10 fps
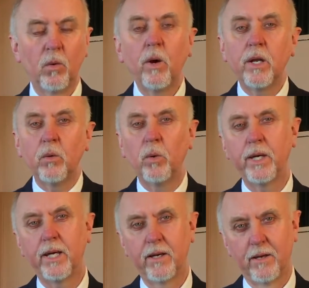Why don't
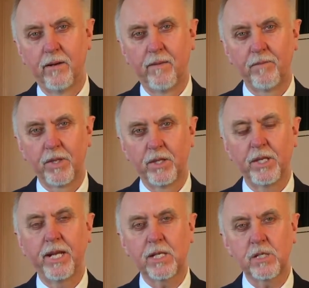we,
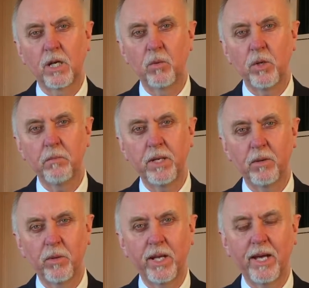the next time we
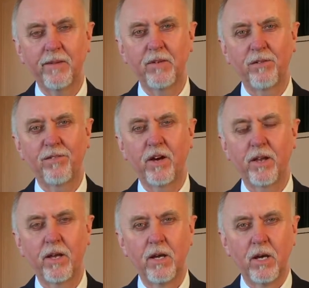meet with our Heavenly
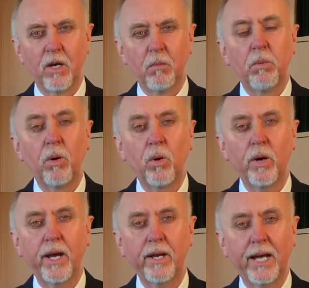Father,
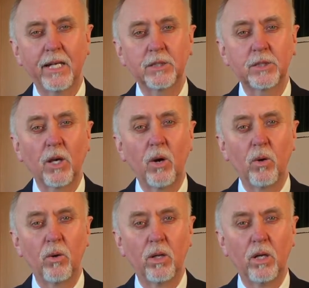pour out our
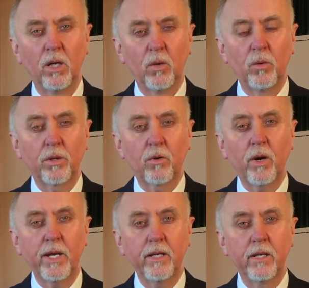soul with
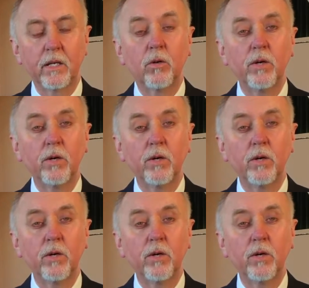great